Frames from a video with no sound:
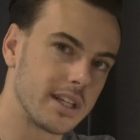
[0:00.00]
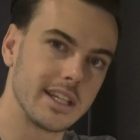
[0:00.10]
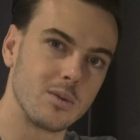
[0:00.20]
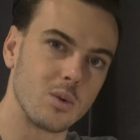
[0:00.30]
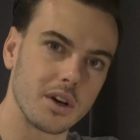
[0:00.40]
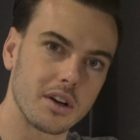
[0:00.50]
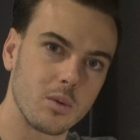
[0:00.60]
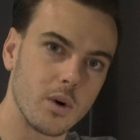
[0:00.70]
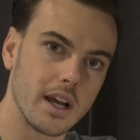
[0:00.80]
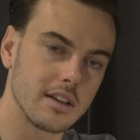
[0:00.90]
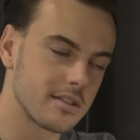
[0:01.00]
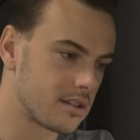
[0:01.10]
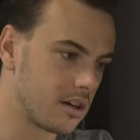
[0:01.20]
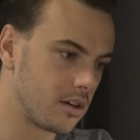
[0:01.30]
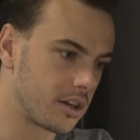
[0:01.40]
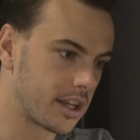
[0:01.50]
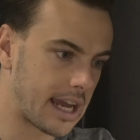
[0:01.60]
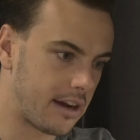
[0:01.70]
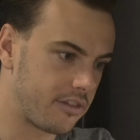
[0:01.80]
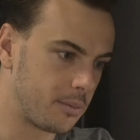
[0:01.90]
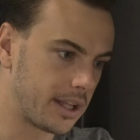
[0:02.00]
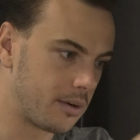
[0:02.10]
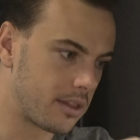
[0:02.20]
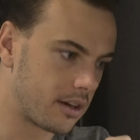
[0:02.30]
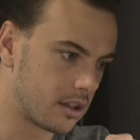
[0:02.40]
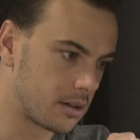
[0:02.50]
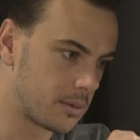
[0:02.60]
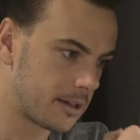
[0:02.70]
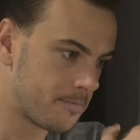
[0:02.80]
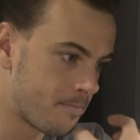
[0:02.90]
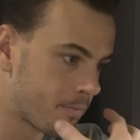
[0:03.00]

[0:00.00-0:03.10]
really work well, so you're gonna have to play with it a little bit.